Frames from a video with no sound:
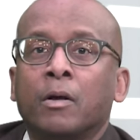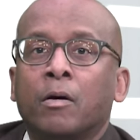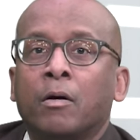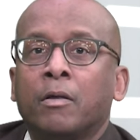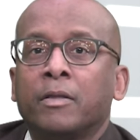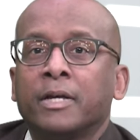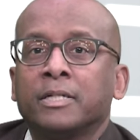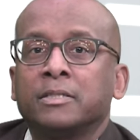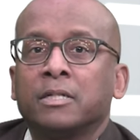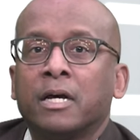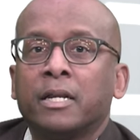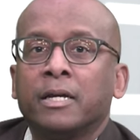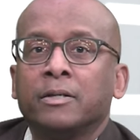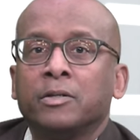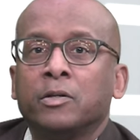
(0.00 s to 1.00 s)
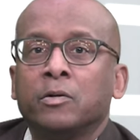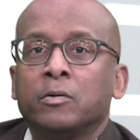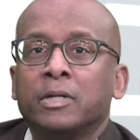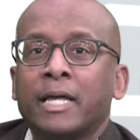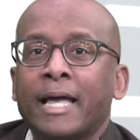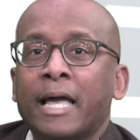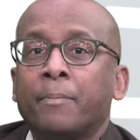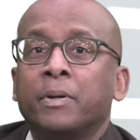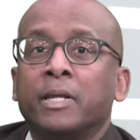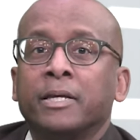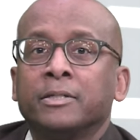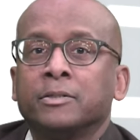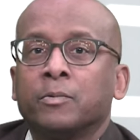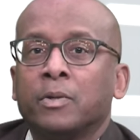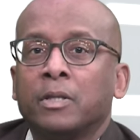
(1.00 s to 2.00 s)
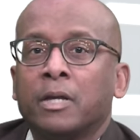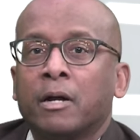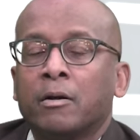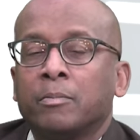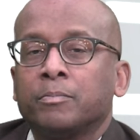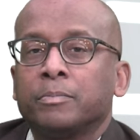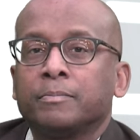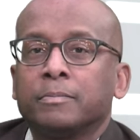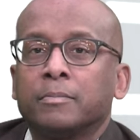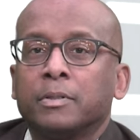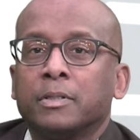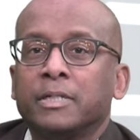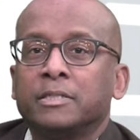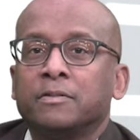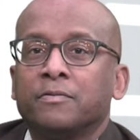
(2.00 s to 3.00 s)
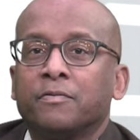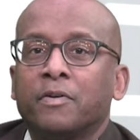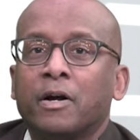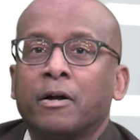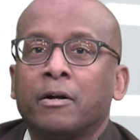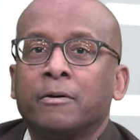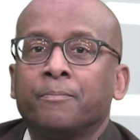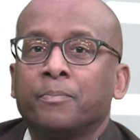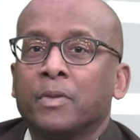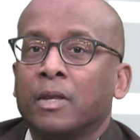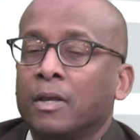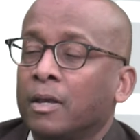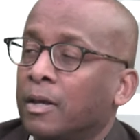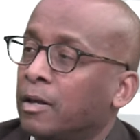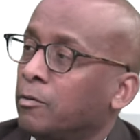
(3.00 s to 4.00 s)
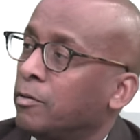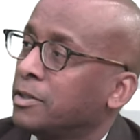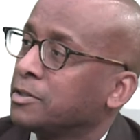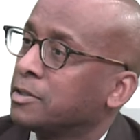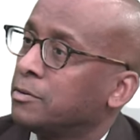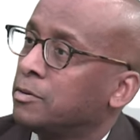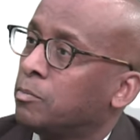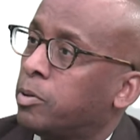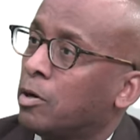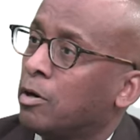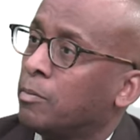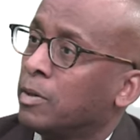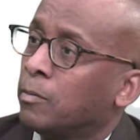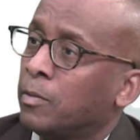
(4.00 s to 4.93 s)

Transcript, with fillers: all the exciting new and happenings with our police and fire and rescue department.